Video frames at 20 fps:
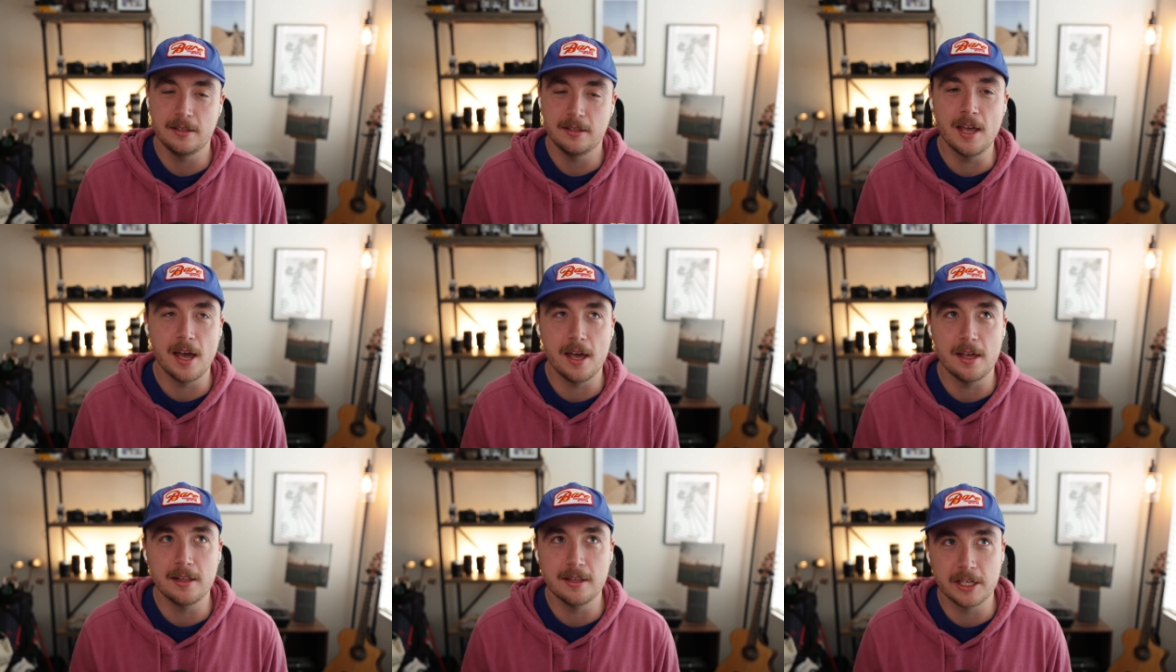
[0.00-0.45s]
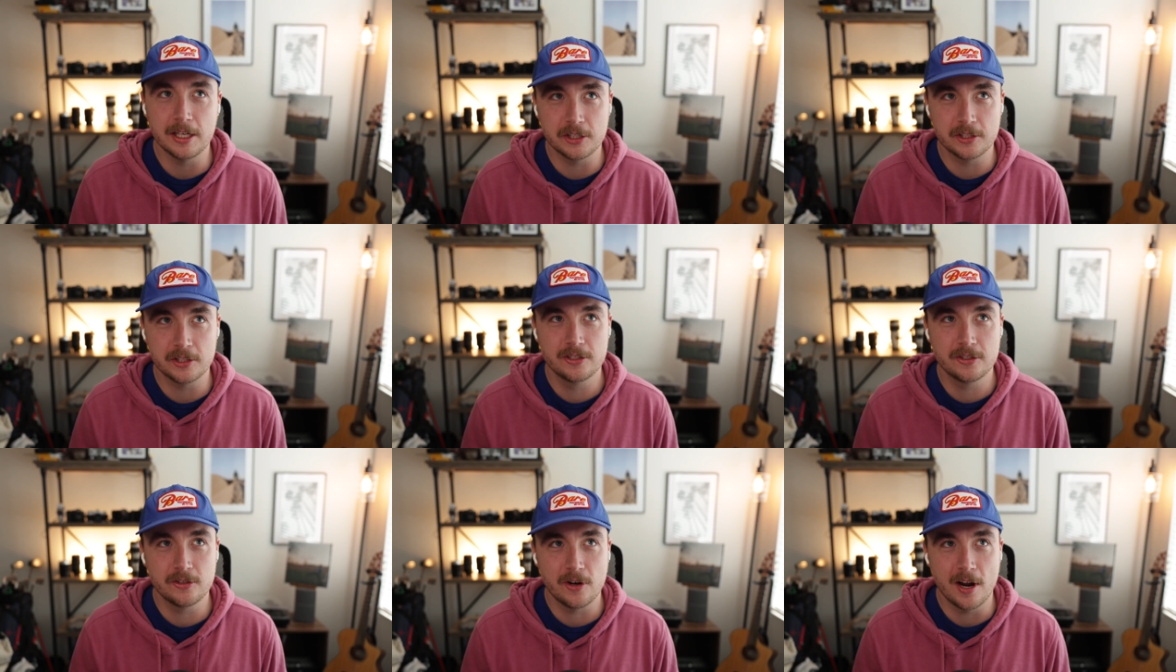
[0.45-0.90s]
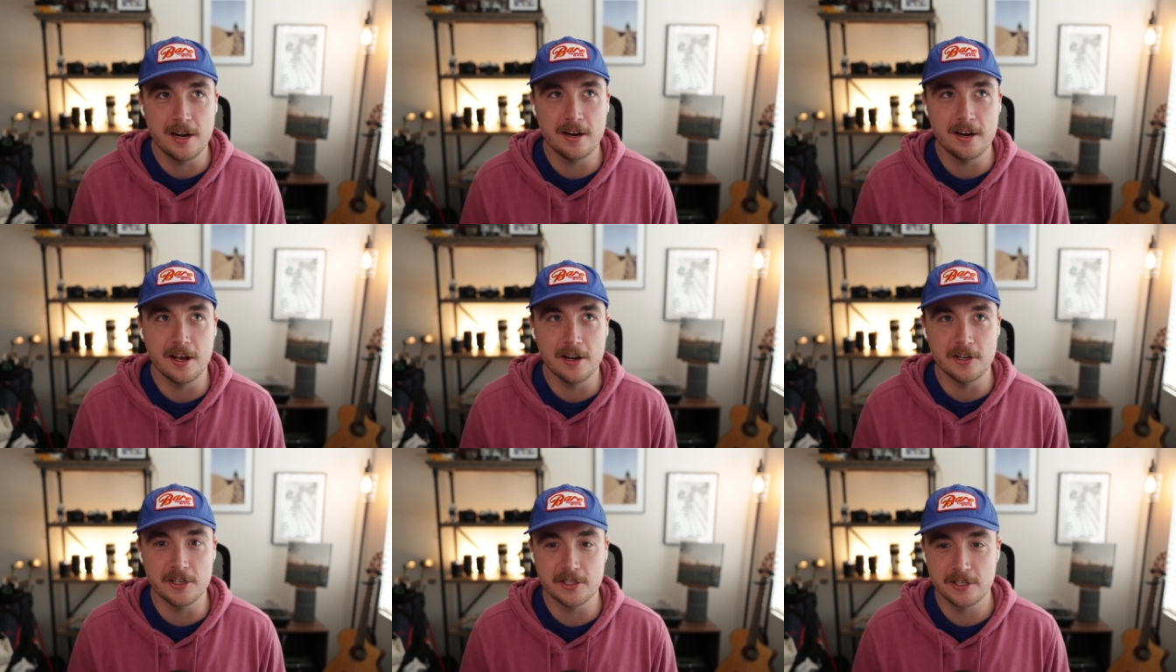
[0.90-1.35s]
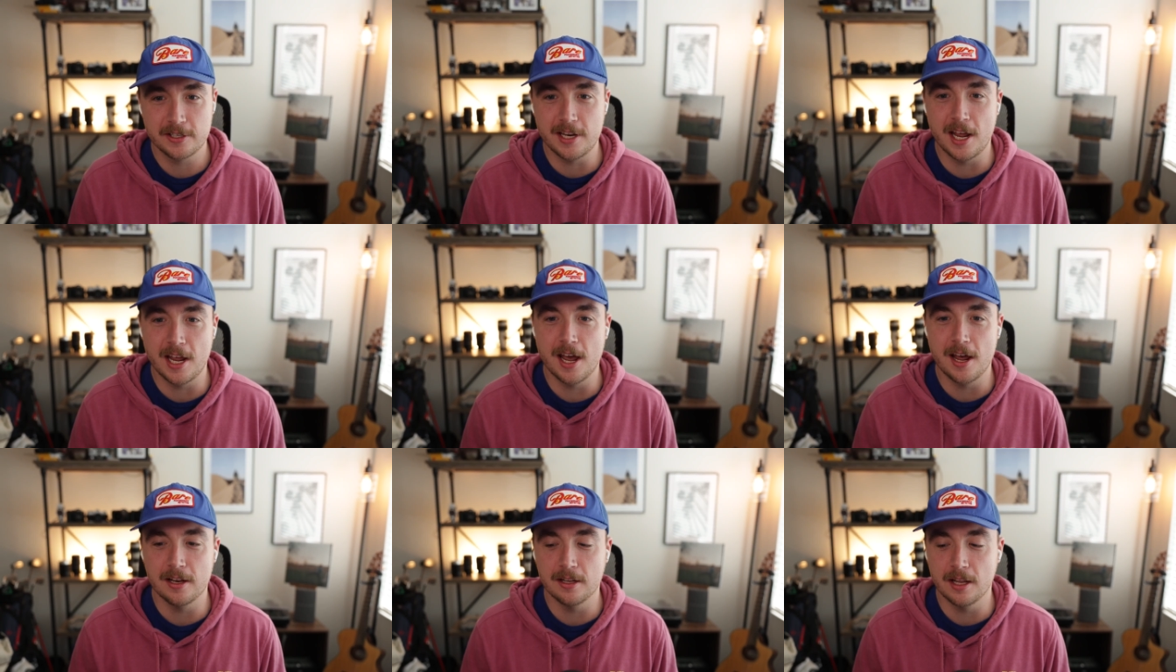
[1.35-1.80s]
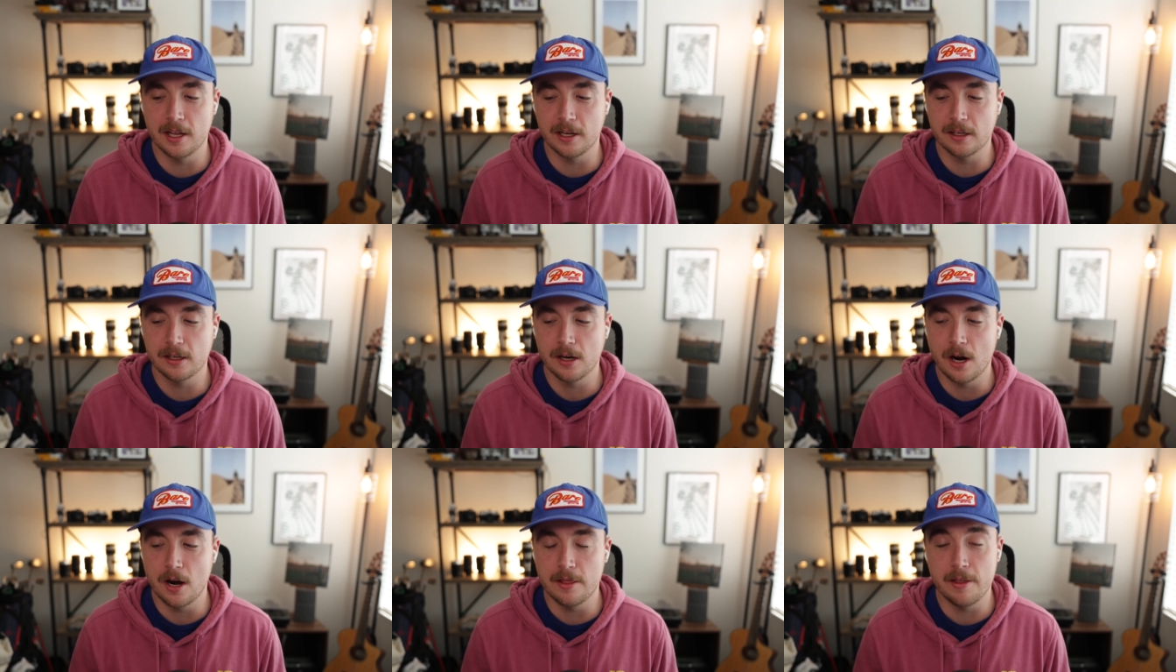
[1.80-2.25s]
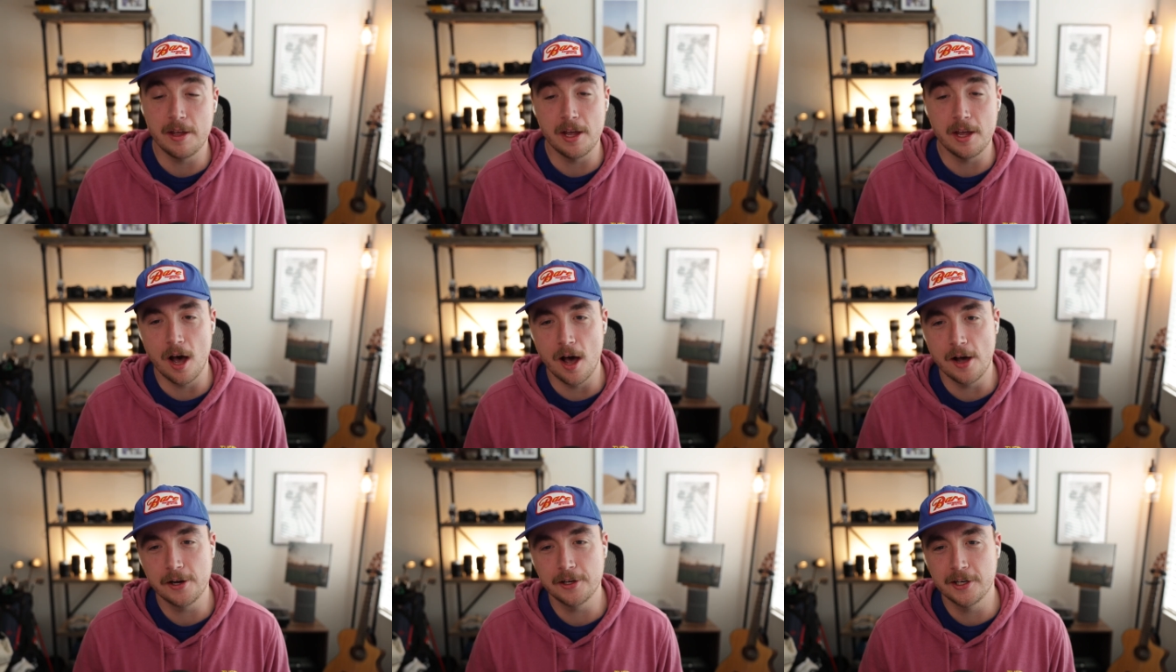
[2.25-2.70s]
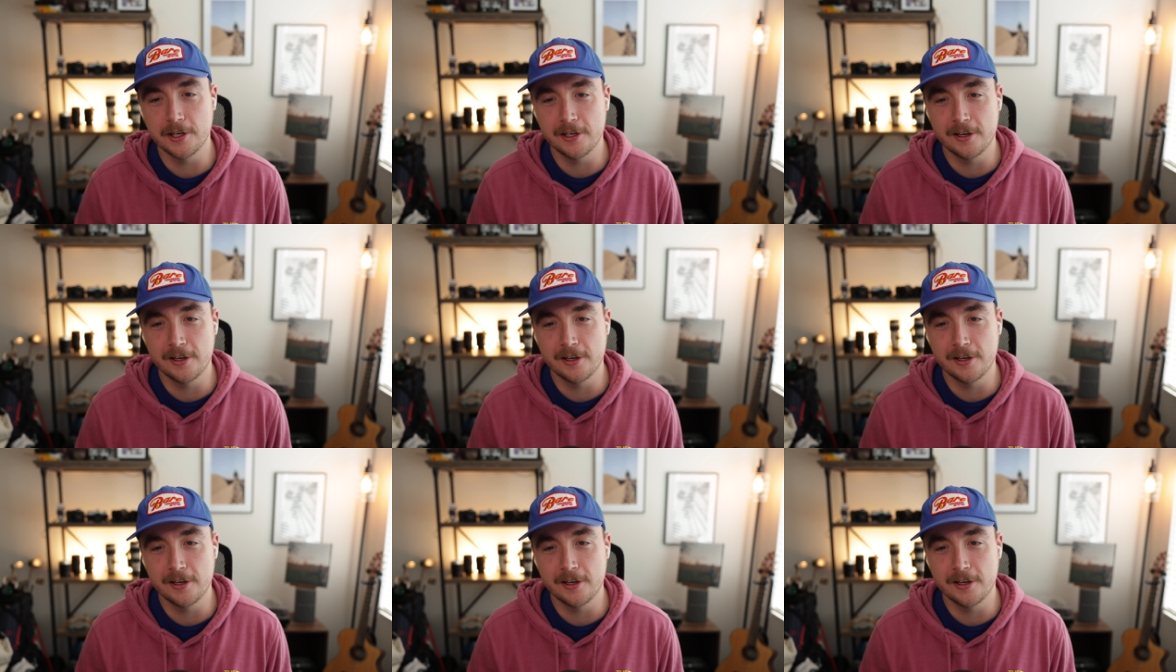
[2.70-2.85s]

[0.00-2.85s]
and like trying to understand like are they a hugger?